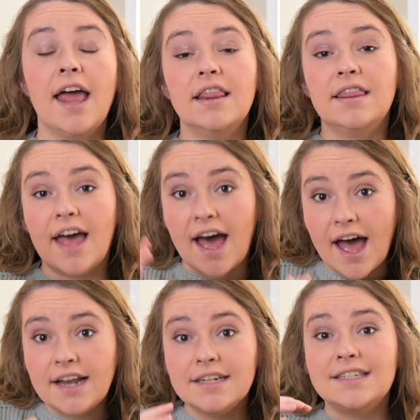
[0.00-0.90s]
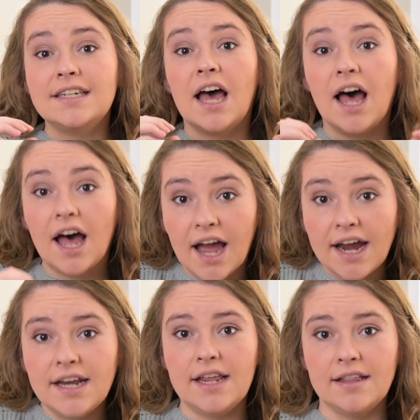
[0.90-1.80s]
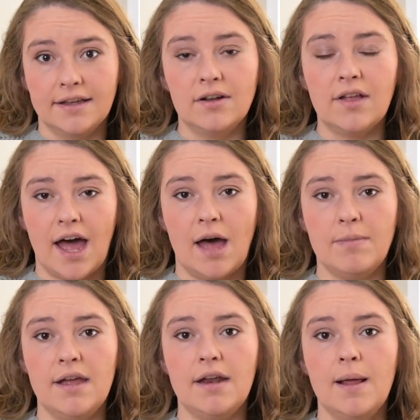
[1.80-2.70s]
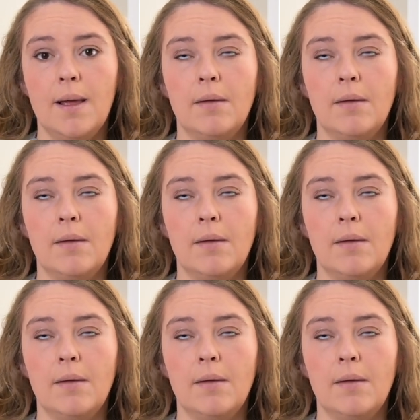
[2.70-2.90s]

And that tiny little habit